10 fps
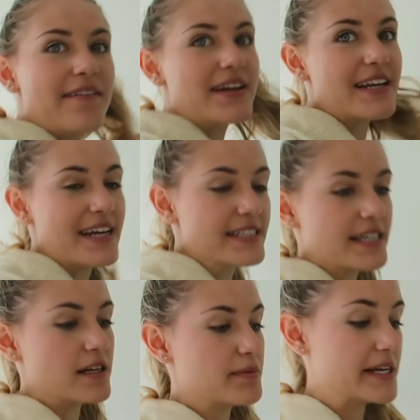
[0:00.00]
mean, it's
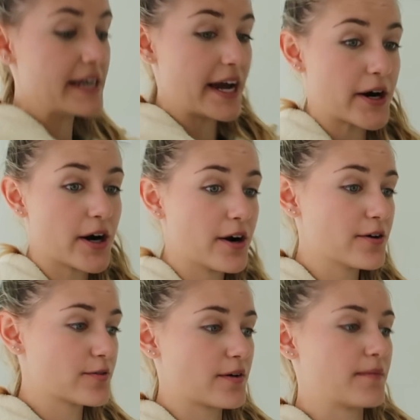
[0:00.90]
gonna be
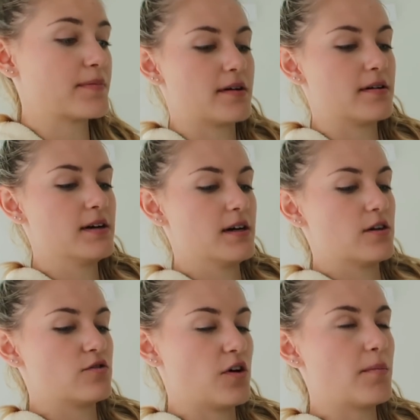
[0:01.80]
narrow from the
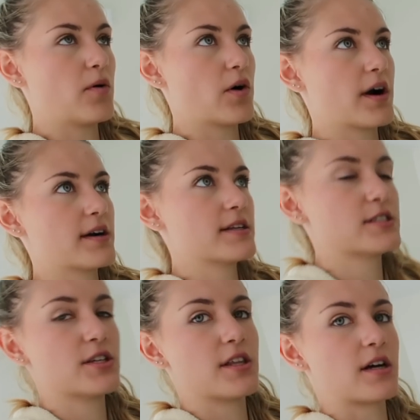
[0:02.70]
footboard
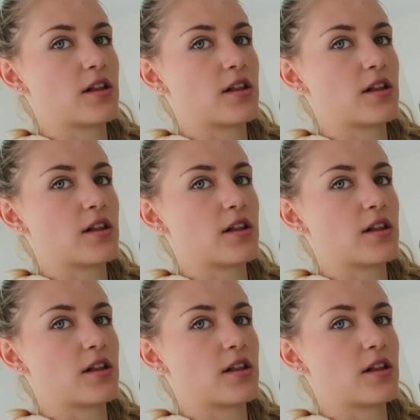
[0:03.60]
to the